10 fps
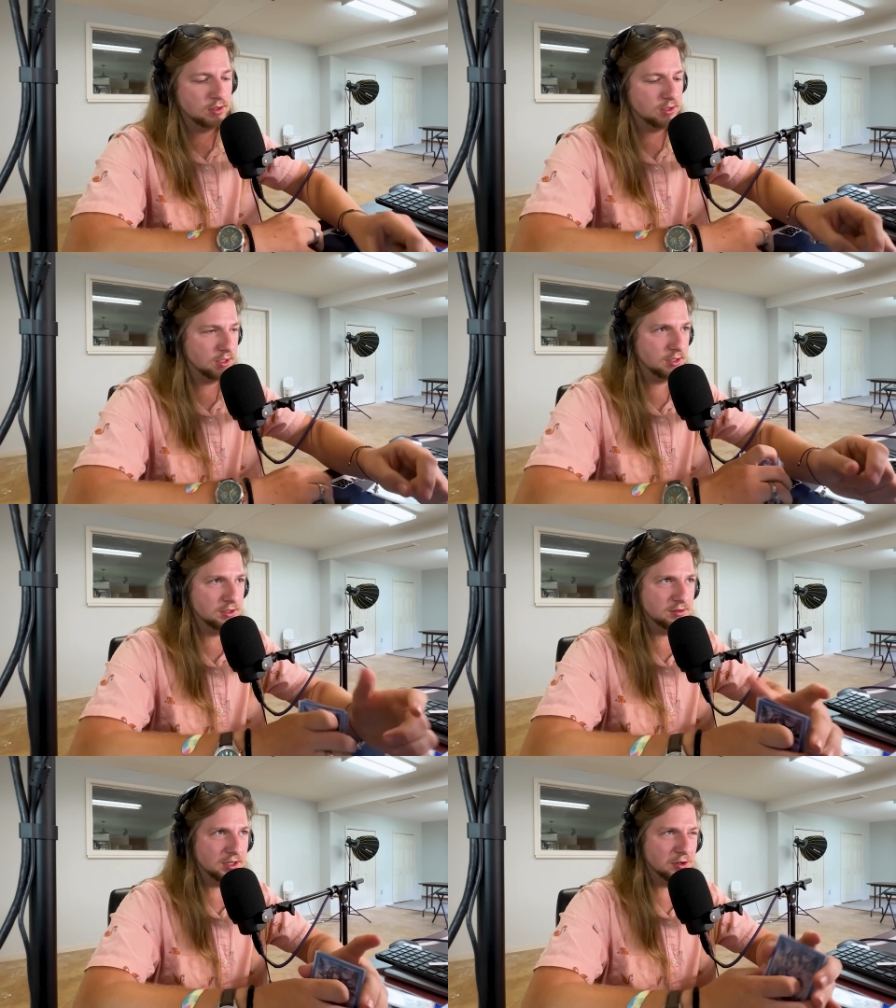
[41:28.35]
Uh, you
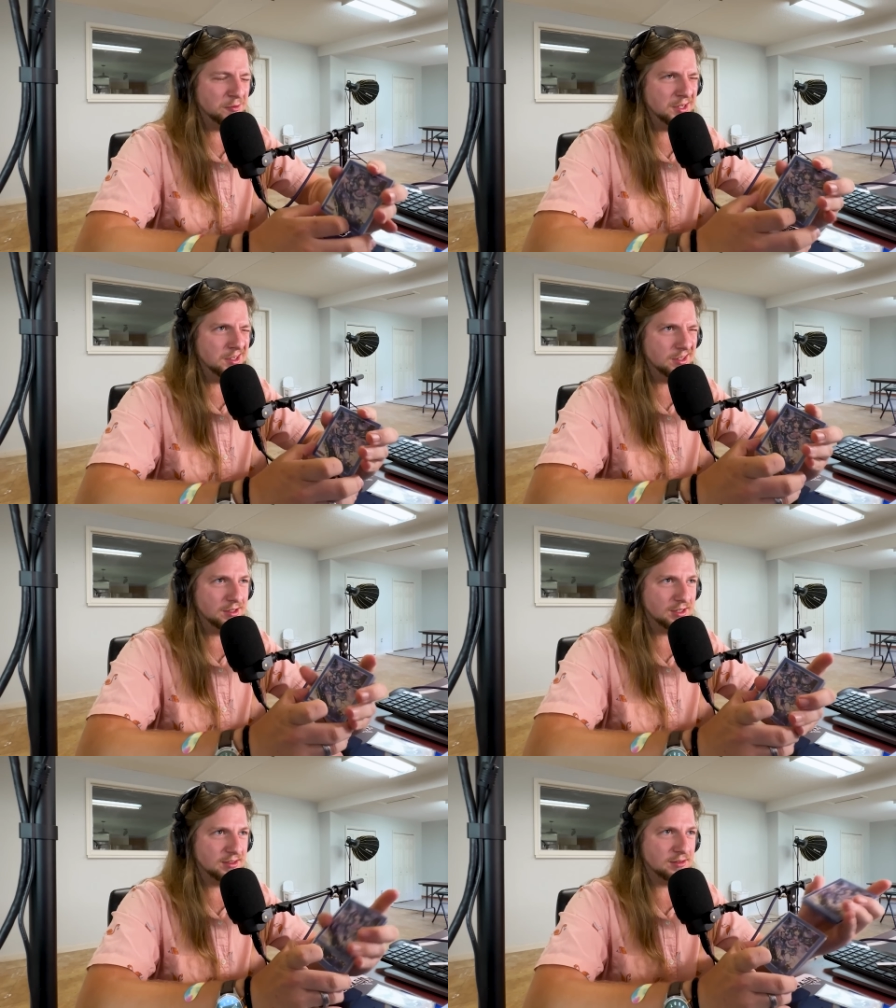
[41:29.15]
said crit me?
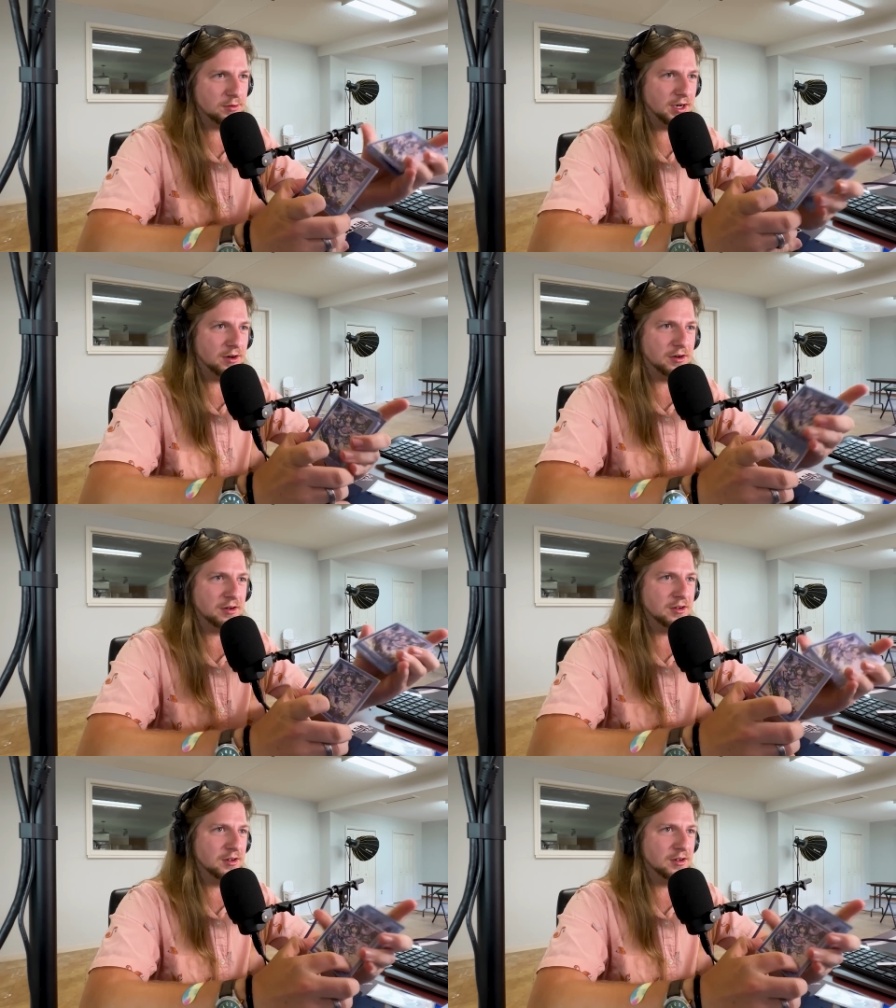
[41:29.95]
Because that's what I heard.